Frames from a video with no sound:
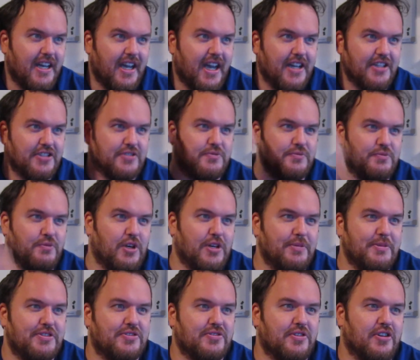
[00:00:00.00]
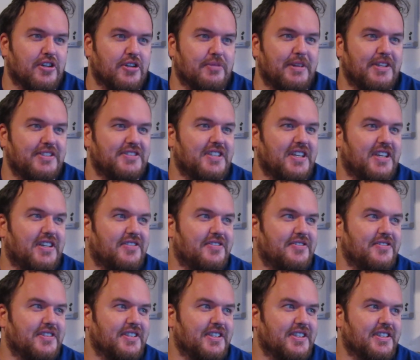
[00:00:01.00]
I just want to be stronger
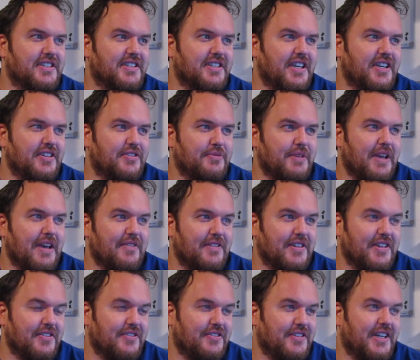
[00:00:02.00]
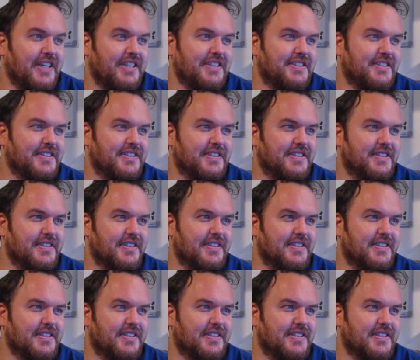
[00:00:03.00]
myself in case we have another fight.